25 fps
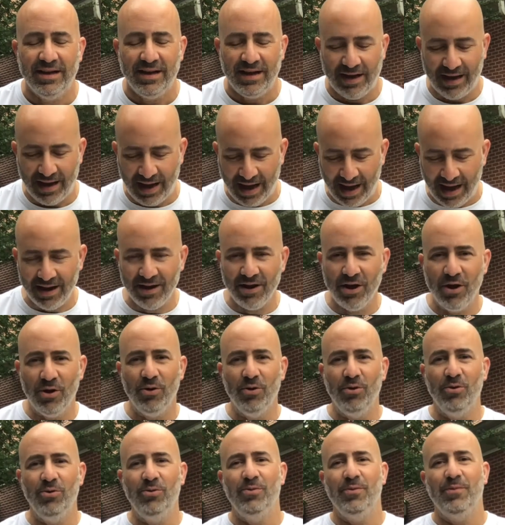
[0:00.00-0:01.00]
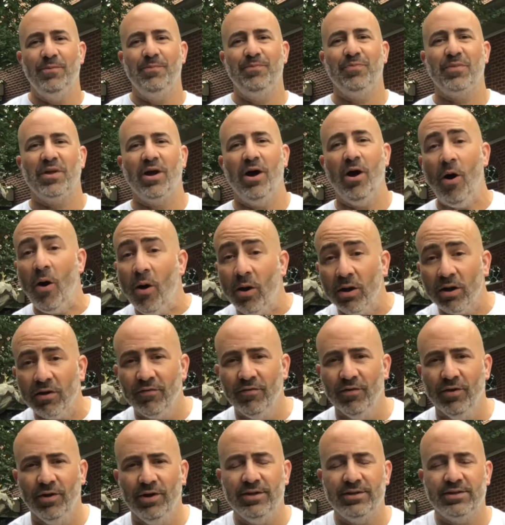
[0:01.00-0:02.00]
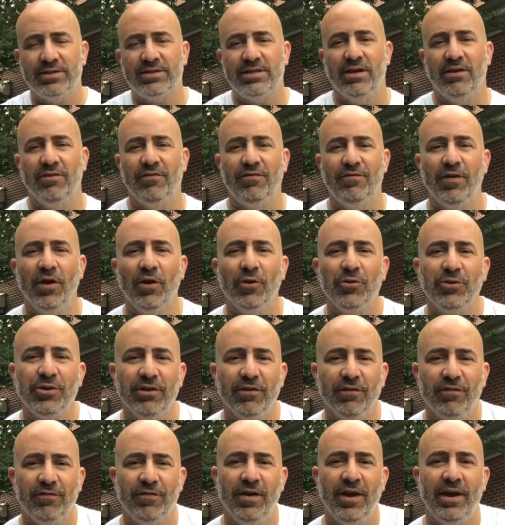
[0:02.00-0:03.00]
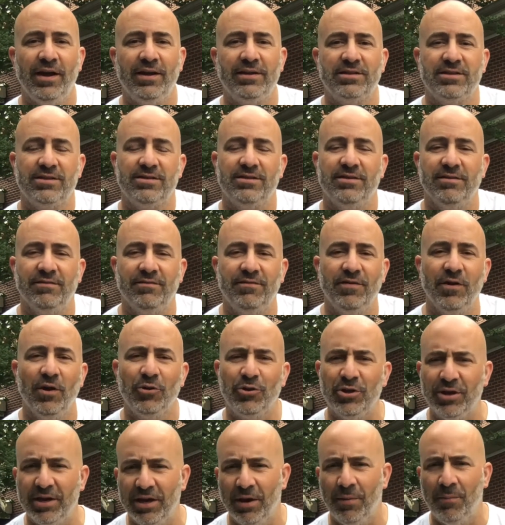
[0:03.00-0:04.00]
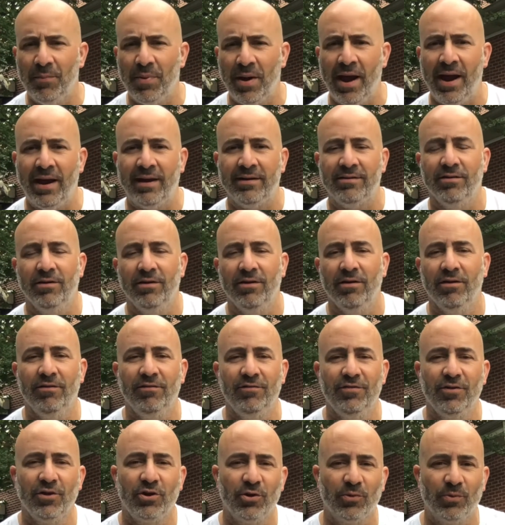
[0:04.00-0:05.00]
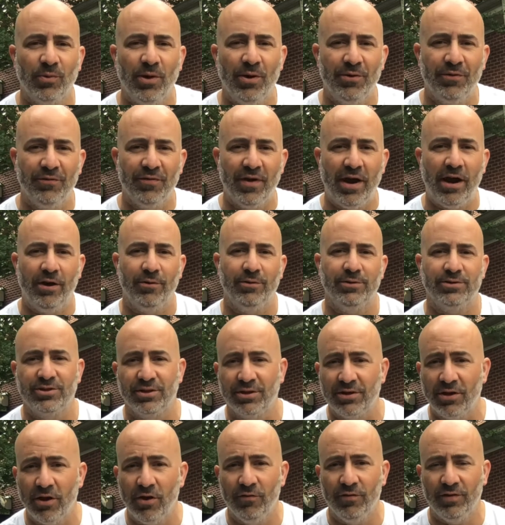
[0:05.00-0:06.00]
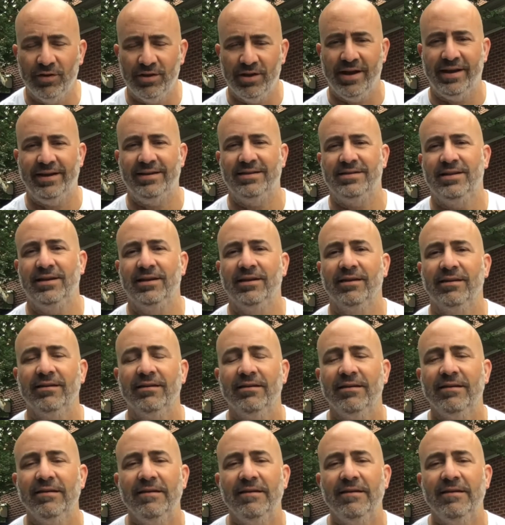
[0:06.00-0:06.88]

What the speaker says: I know all of us have felt the effects and felt the impact of the coronavirus, the COVID-19.